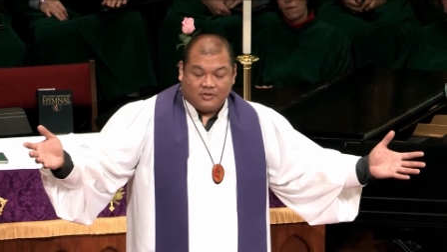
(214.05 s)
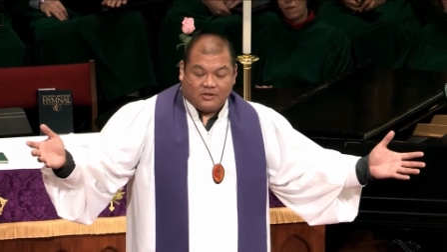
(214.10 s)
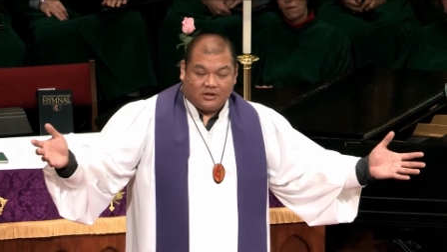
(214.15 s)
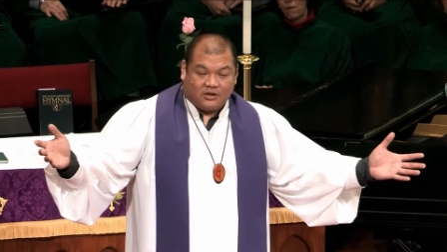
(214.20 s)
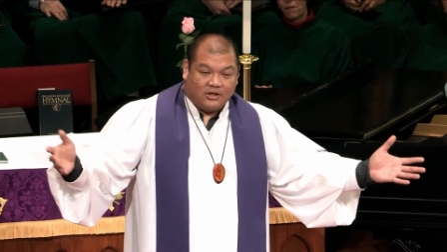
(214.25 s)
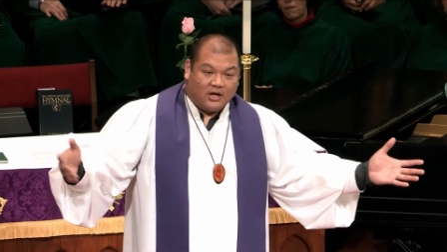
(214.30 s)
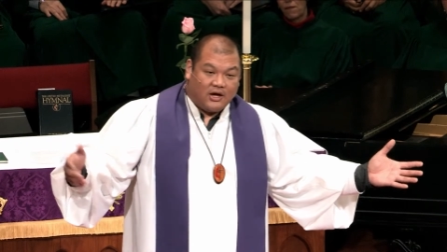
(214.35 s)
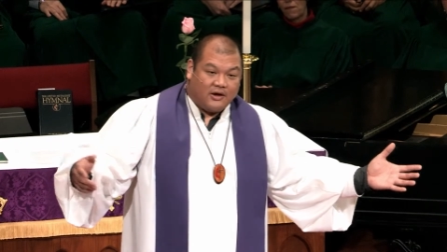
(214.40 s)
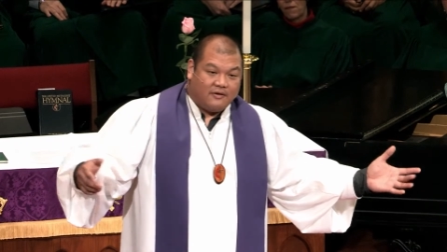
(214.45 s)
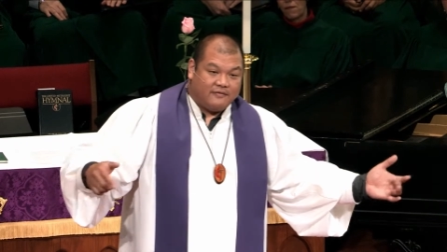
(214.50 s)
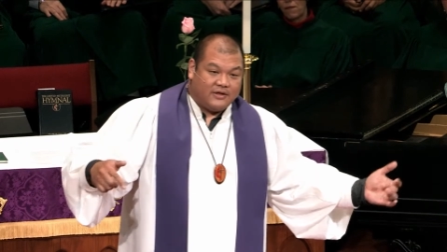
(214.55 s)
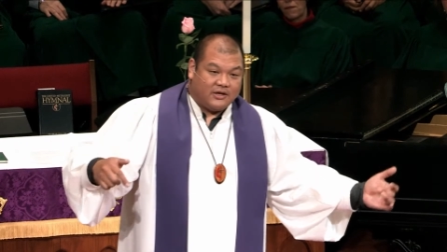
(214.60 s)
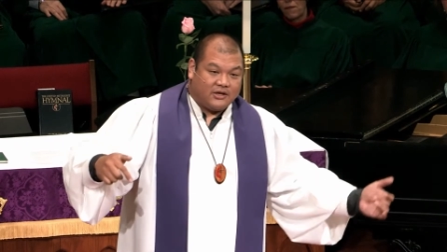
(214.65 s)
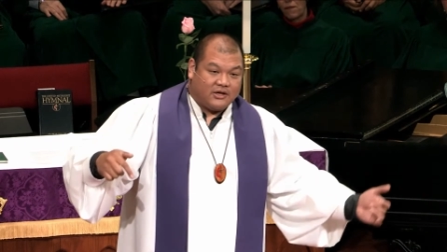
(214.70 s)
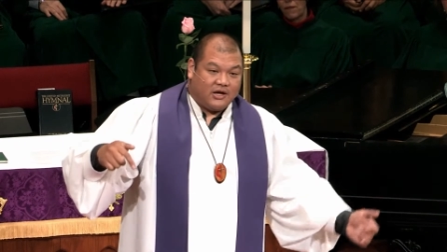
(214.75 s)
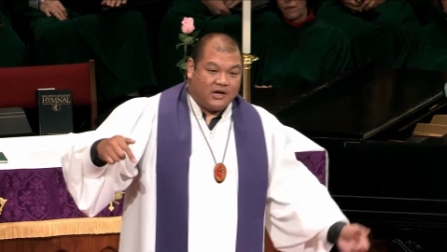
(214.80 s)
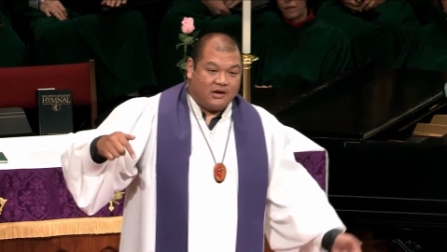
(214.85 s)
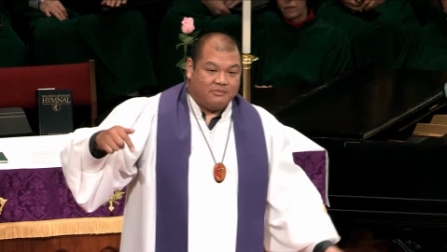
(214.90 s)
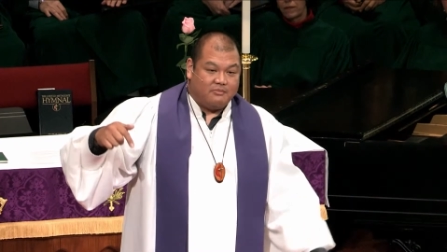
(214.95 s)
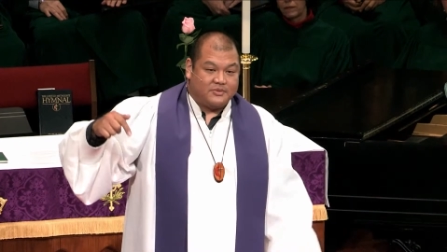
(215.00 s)
The love
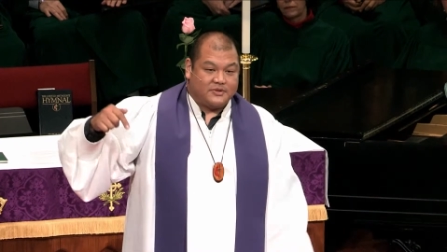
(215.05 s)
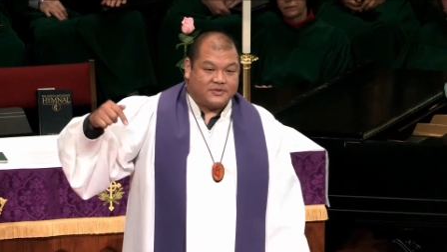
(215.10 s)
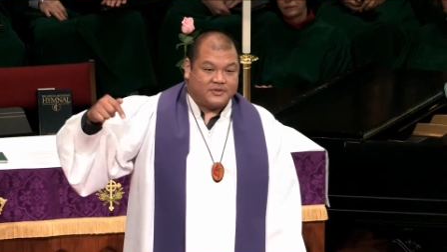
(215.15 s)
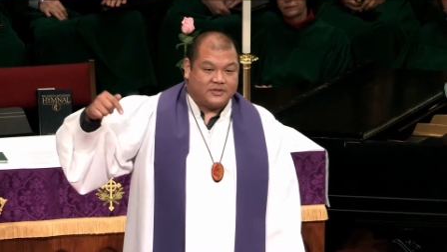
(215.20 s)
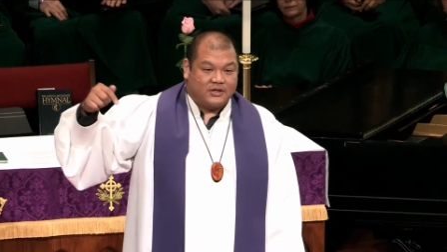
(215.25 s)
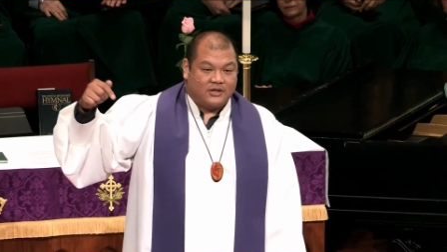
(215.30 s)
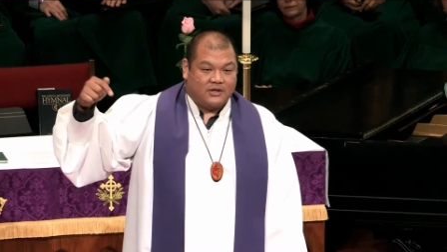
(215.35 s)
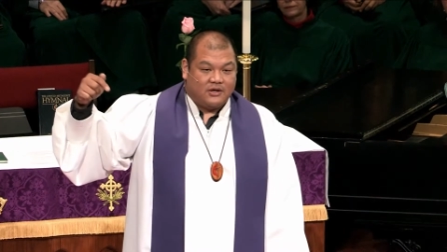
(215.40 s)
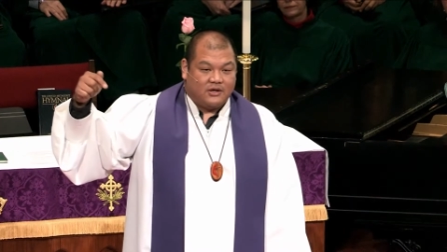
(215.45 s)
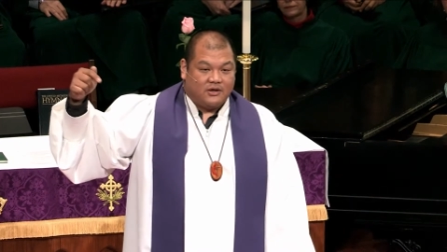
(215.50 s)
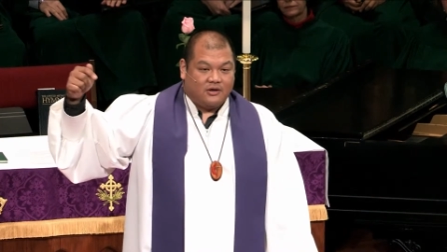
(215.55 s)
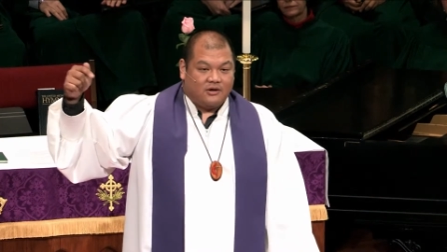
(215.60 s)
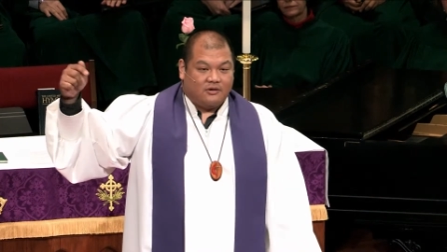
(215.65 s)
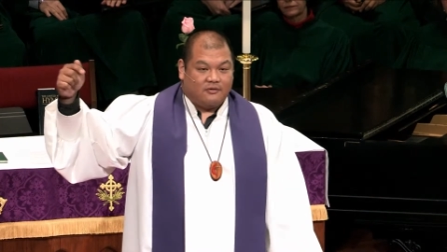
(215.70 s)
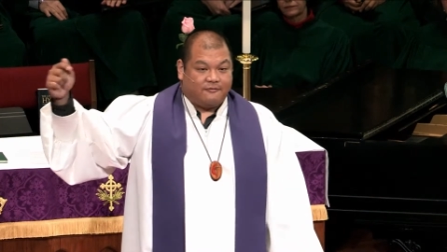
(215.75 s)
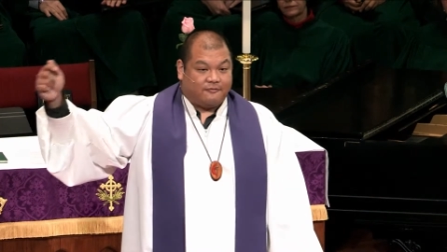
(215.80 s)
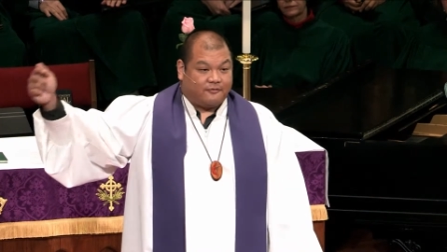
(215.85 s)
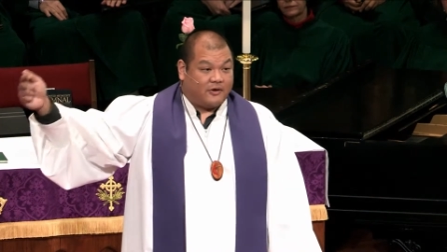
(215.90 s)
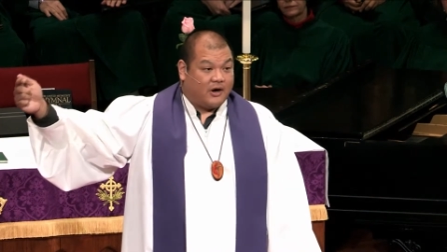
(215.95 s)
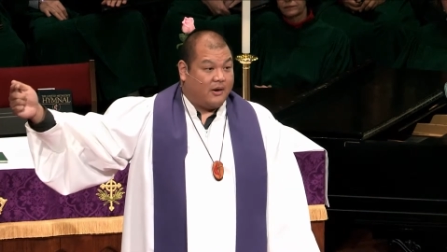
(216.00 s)
that comes
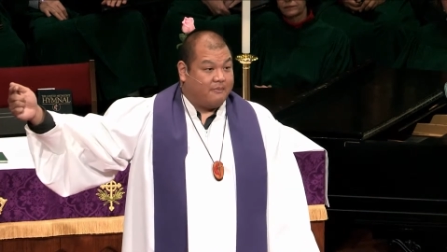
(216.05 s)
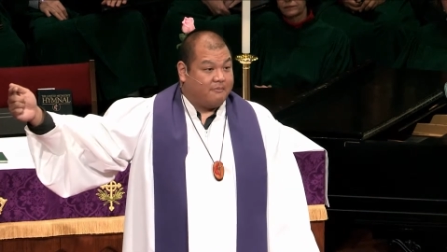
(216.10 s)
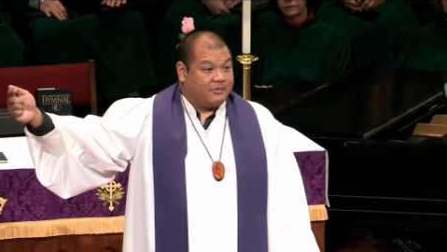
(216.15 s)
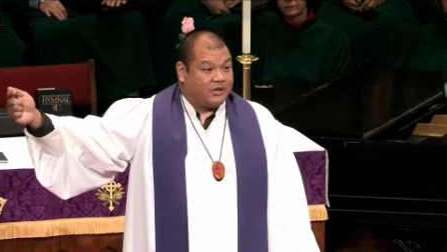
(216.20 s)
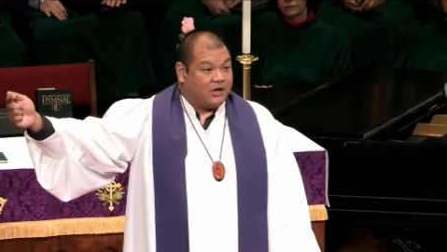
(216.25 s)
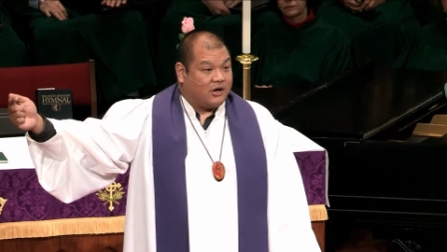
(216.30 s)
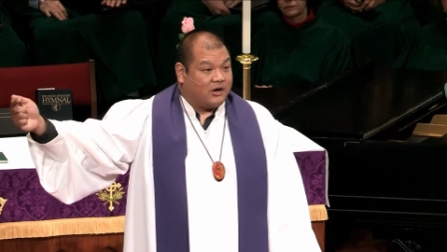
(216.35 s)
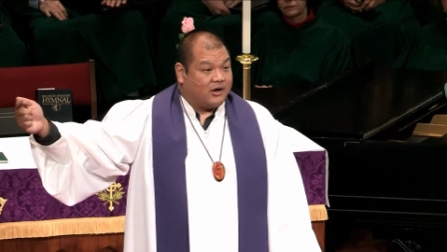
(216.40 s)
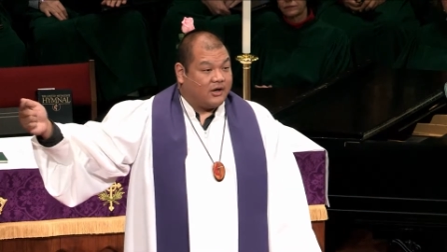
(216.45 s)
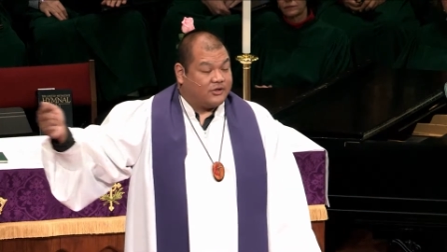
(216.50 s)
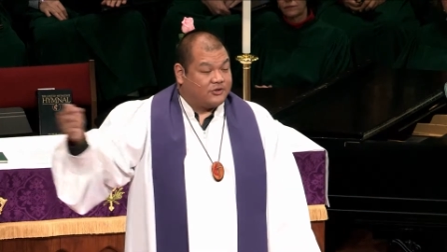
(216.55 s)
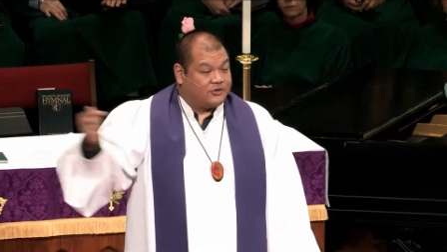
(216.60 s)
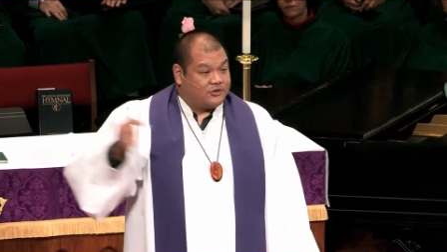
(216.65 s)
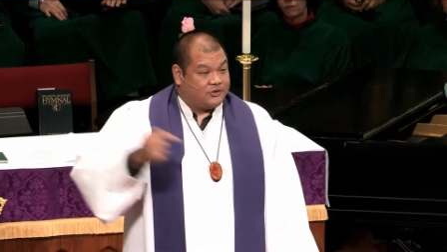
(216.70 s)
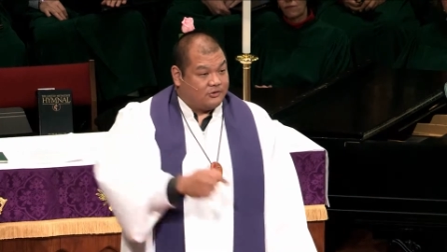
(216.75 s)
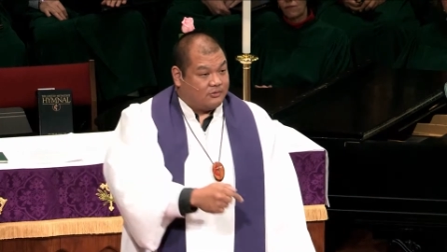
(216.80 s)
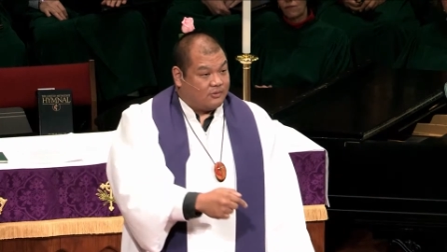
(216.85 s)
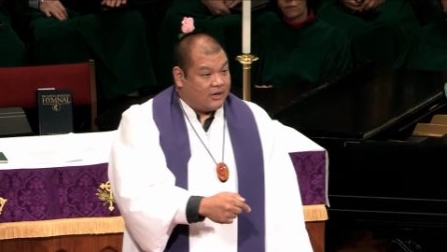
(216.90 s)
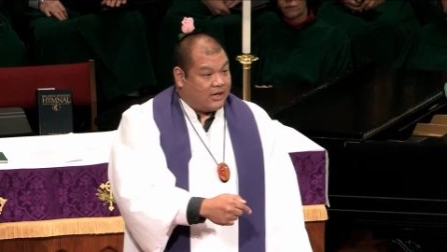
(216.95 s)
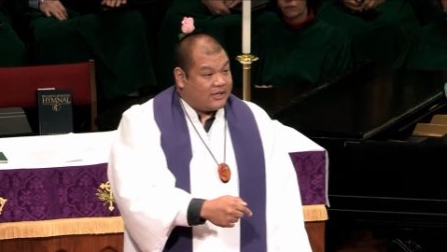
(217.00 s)
from God
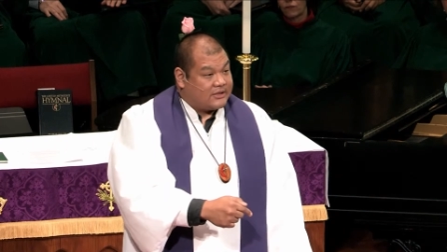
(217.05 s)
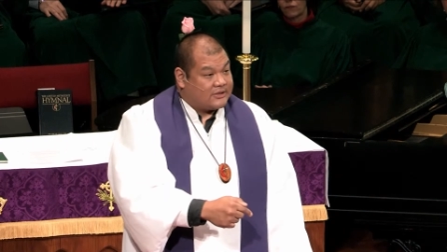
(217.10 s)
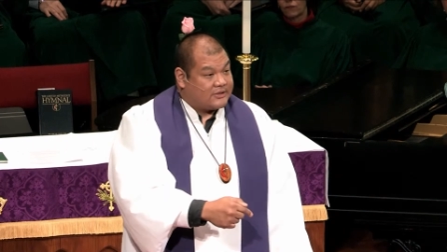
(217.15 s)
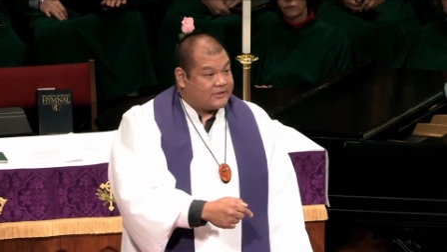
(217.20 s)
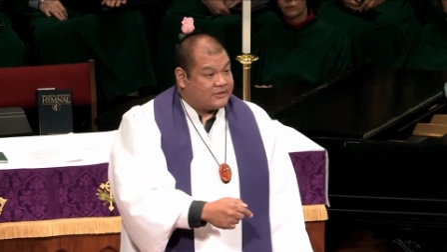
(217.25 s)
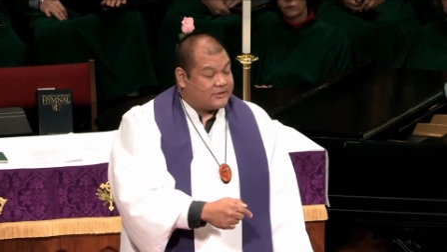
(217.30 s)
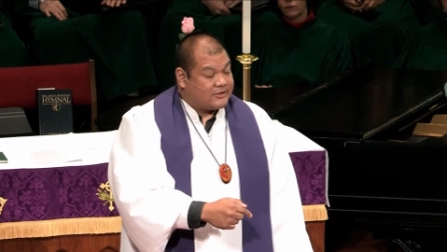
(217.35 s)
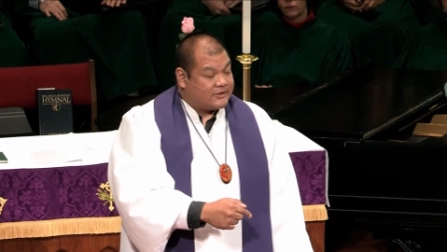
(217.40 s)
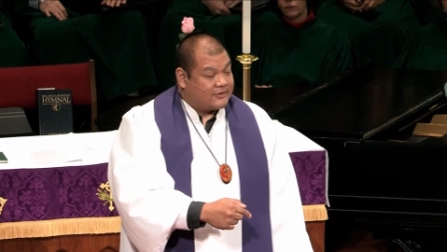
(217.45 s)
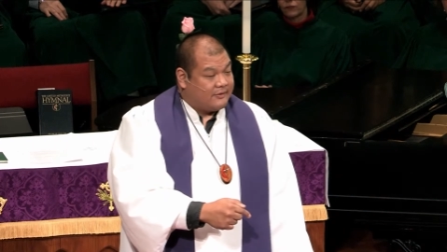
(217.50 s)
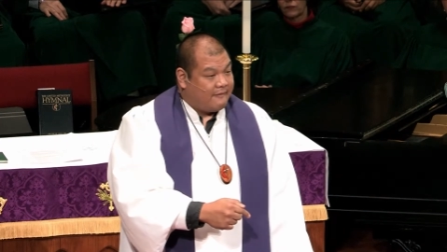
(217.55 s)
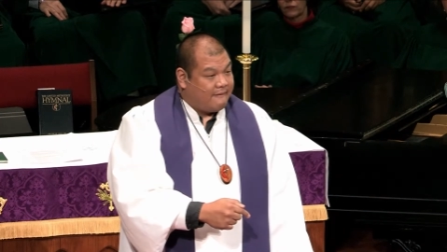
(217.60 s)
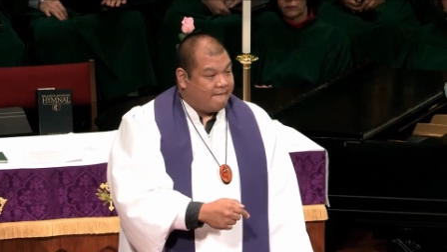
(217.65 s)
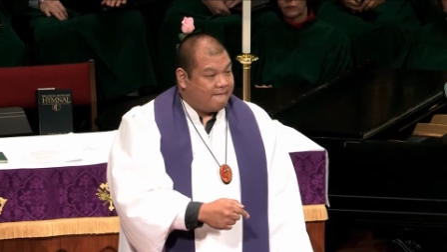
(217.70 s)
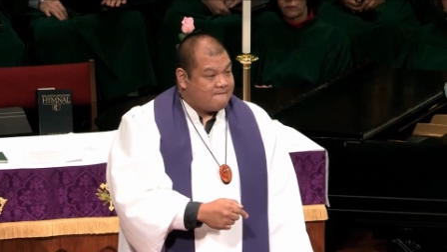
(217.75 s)
to us